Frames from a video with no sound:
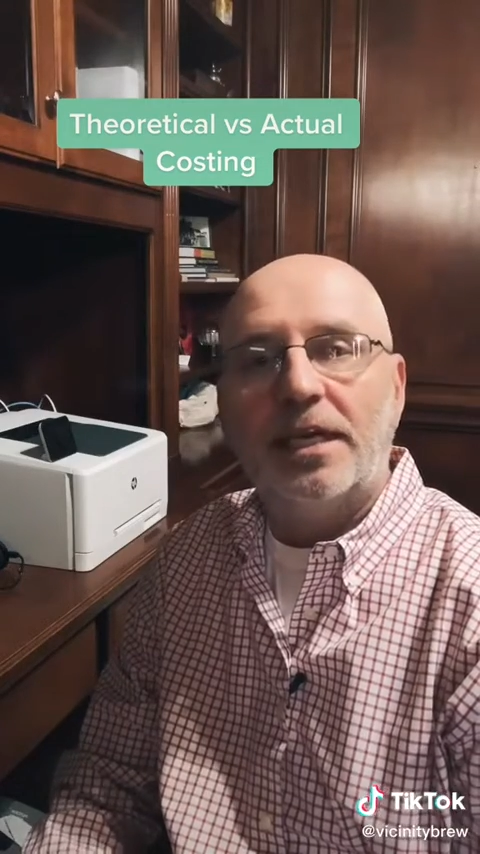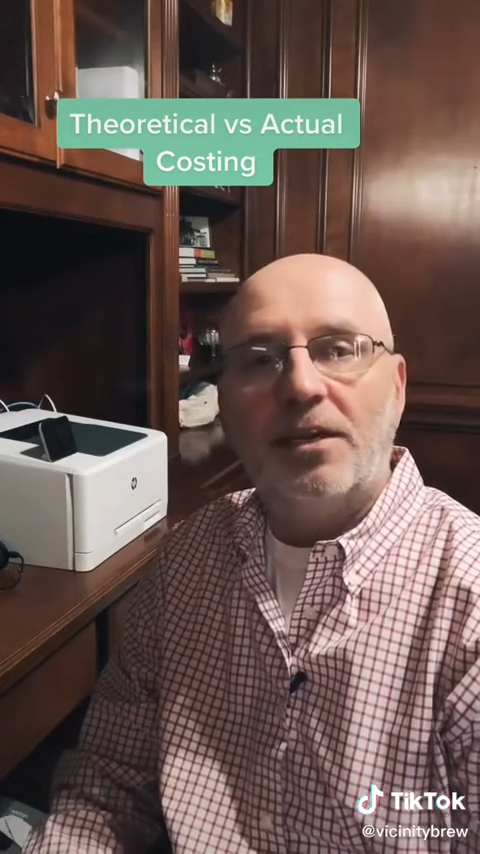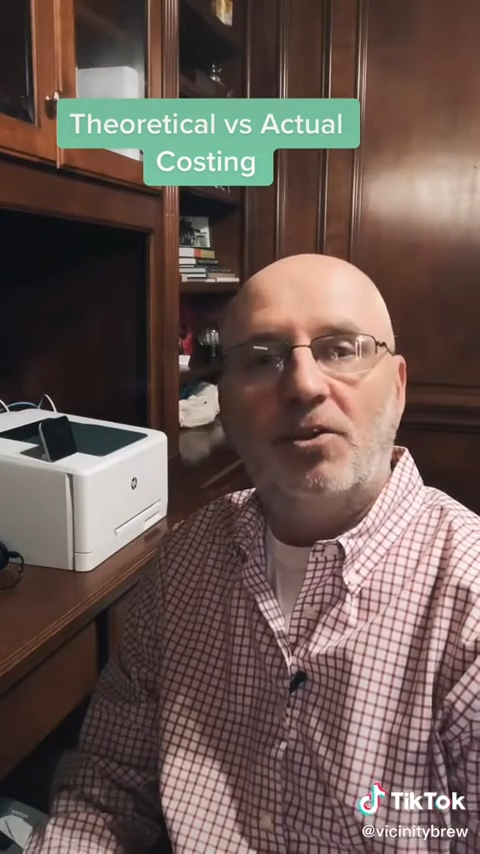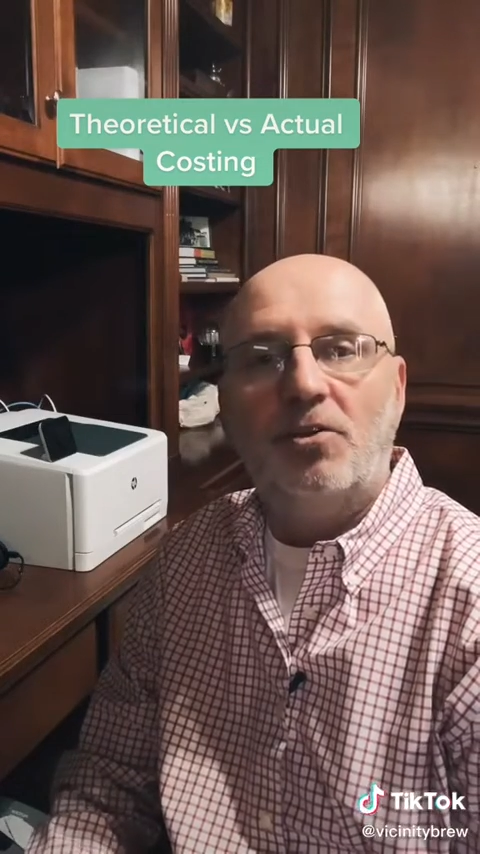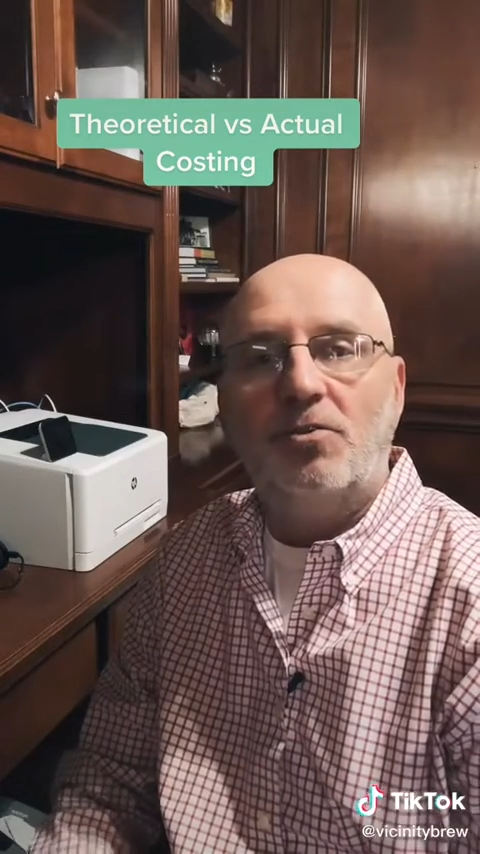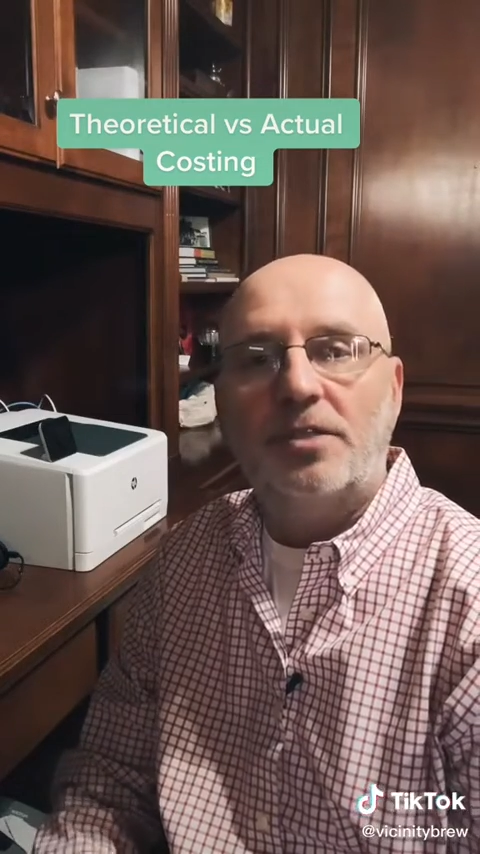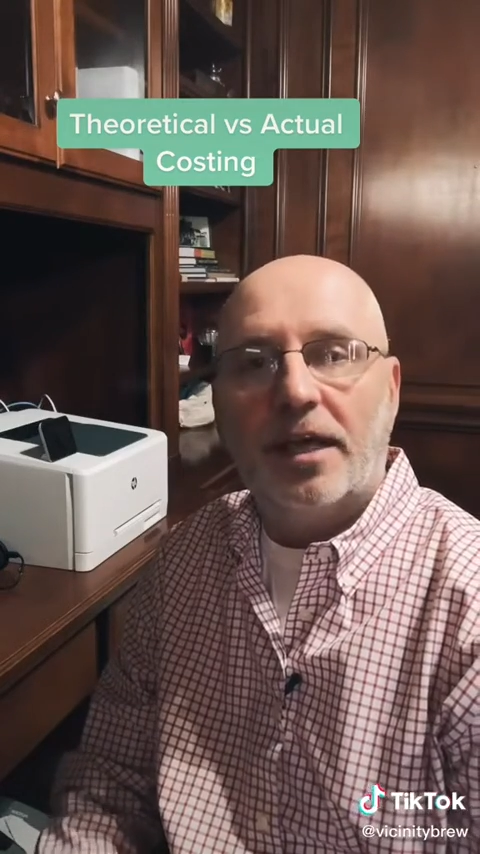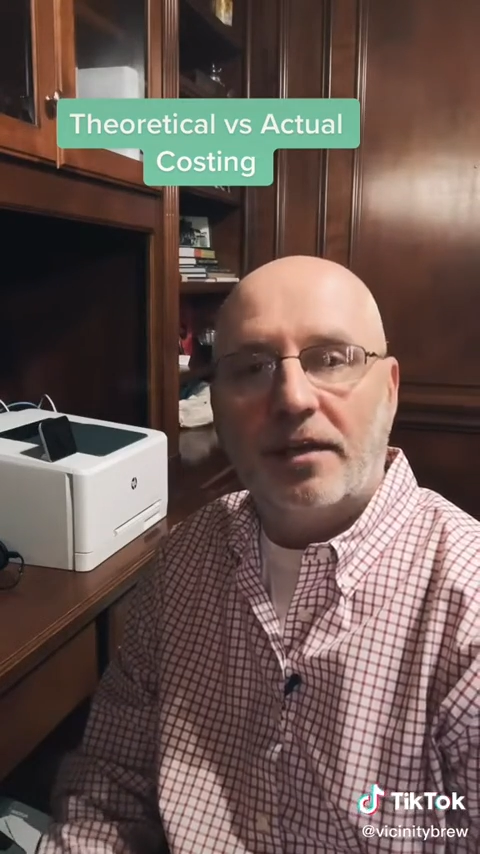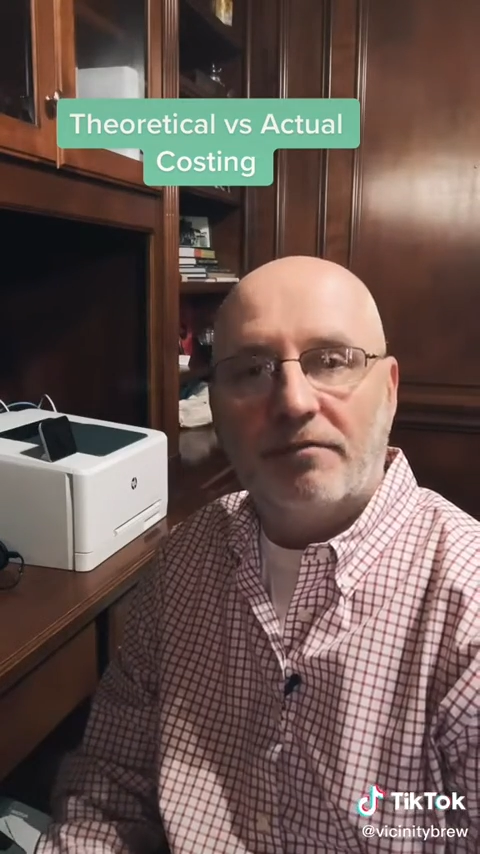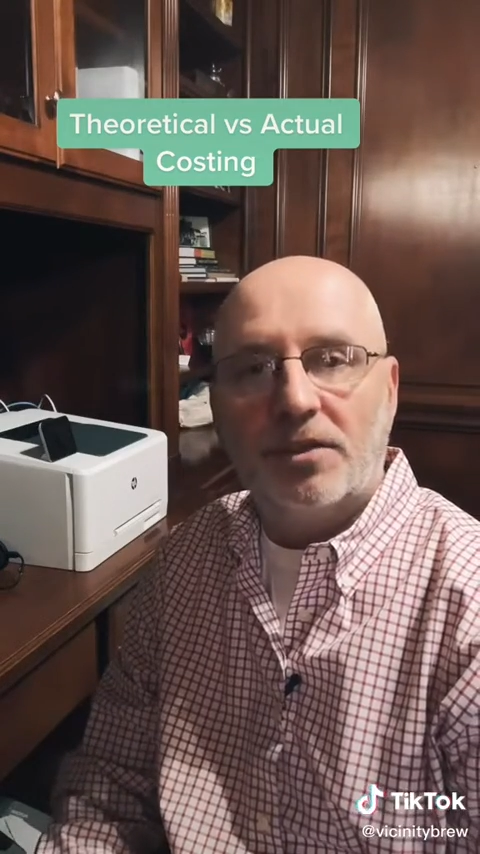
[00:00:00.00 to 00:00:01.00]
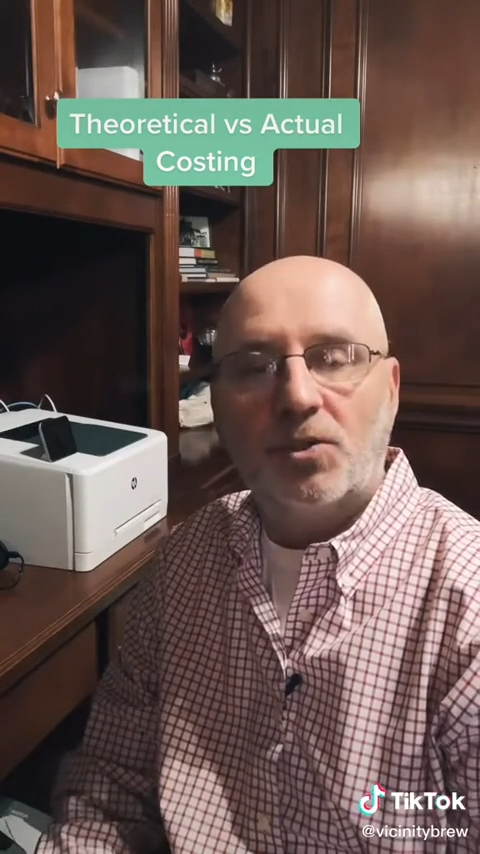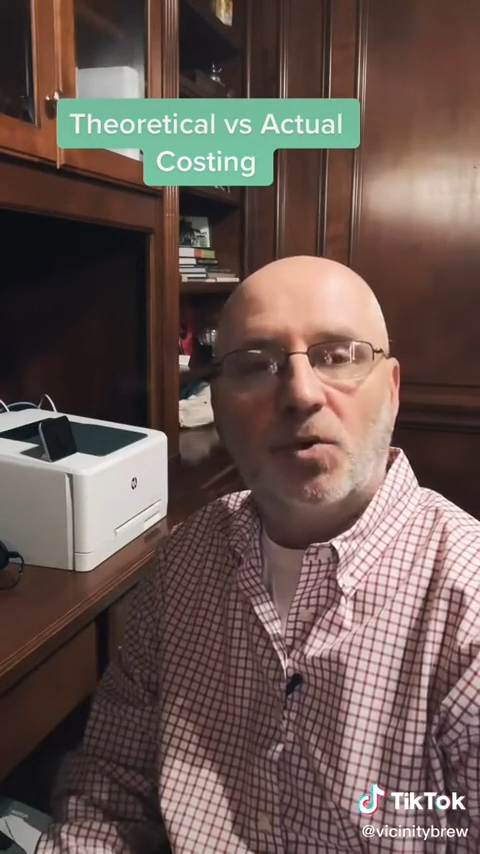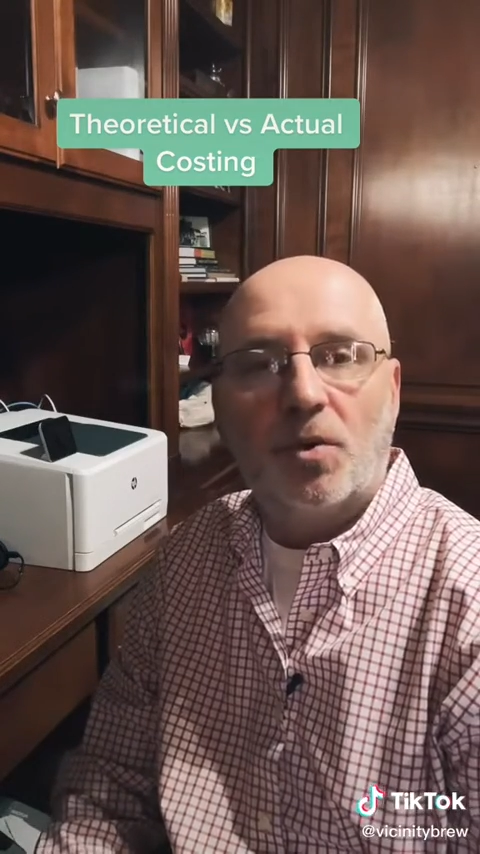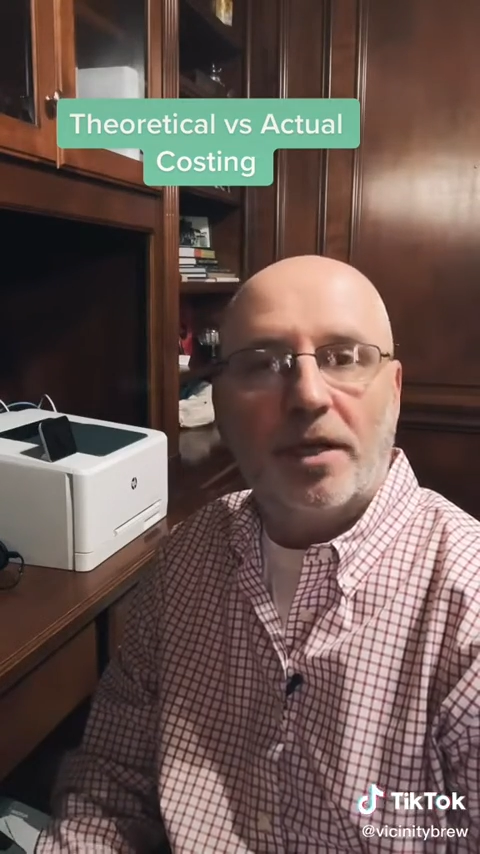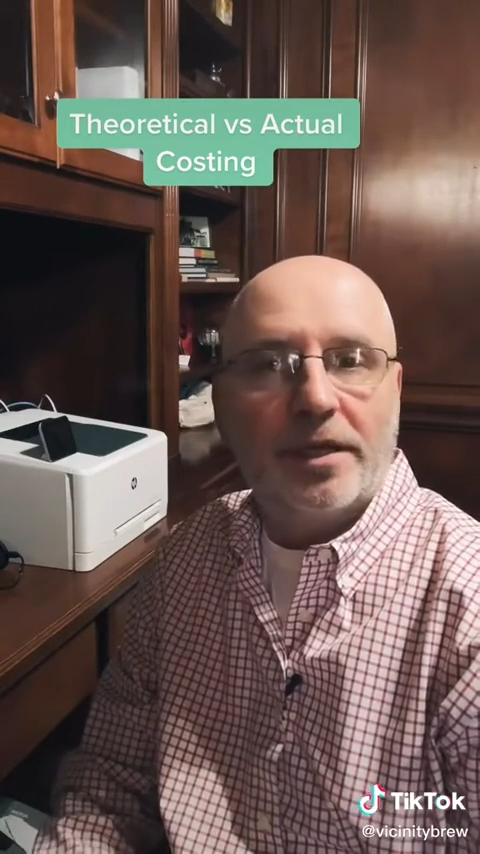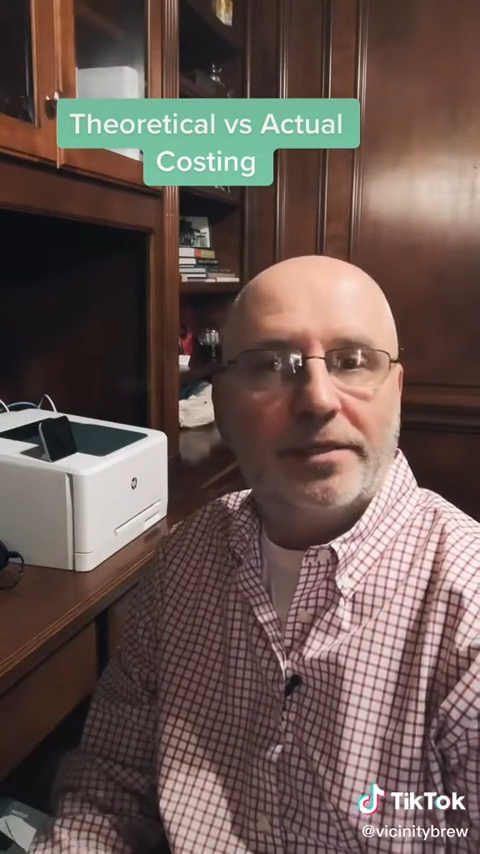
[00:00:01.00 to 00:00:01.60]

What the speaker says: and you use that inventory,